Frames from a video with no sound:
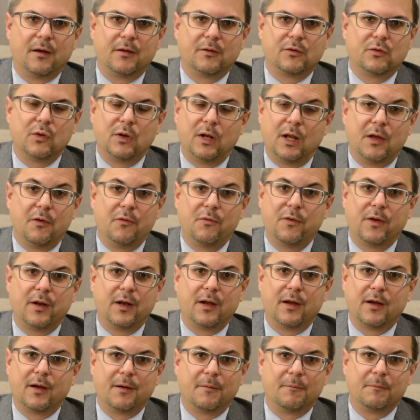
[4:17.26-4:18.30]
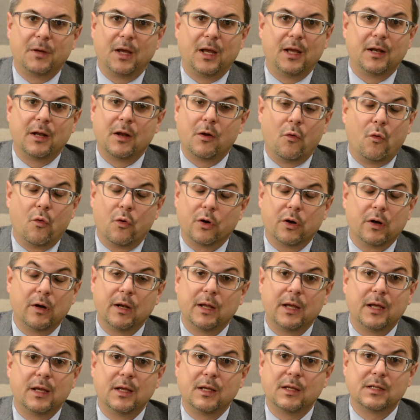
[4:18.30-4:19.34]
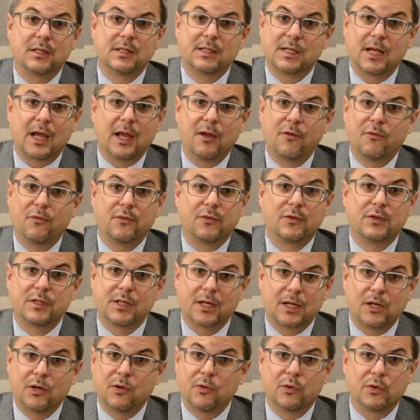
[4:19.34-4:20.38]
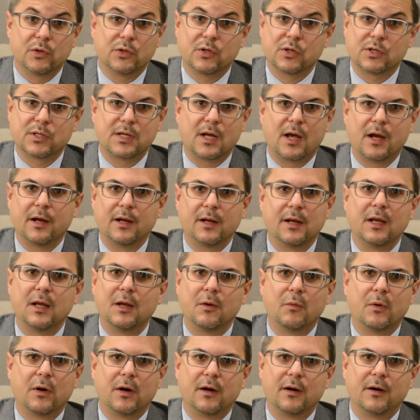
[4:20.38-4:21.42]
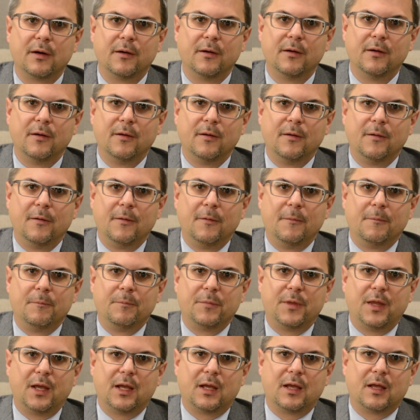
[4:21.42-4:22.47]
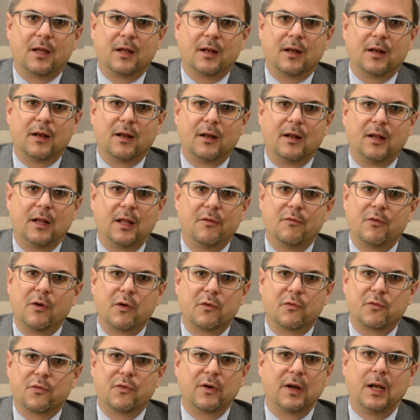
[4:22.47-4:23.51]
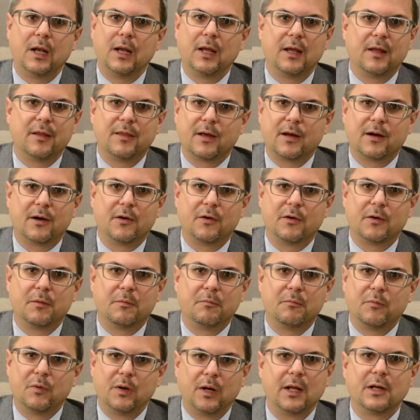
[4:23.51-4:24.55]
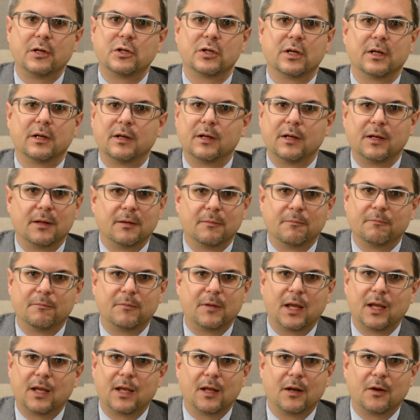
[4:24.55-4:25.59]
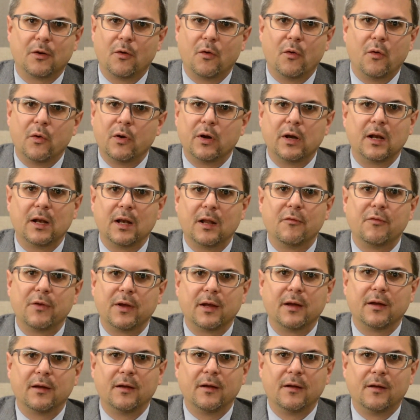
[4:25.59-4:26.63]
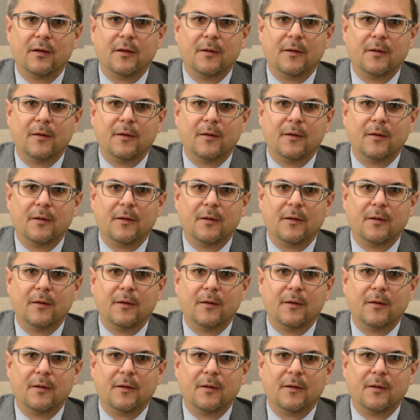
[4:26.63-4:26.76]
to live in an orderly, safe, secure society where they can live out freely their religion and they can earn a living,